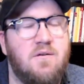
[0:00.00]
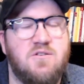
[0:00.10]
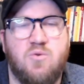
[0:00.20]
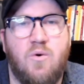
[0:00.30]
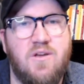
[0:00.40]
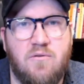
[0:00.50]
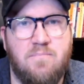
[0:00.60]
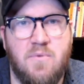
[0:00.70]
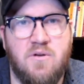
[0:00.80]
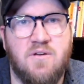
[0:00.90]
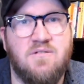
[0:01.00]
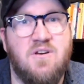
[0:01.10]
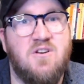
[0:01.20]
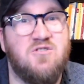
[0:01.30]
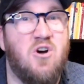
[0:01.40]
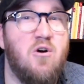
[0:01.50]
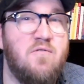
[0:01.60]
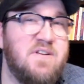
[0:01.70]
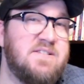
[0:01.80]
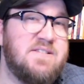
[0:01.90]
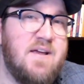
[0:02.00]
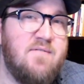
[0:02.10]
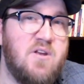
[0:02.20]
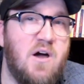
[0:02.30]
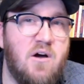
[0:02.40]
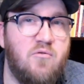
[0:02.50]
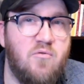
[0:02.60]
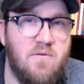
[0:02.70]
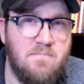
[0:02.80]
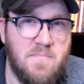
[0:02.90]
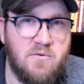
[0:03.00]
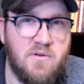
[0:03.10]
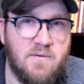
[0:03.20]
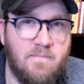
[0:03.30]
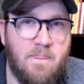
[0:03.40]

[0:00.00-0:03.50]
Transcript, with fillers: twenty odd million to over seven hundred million.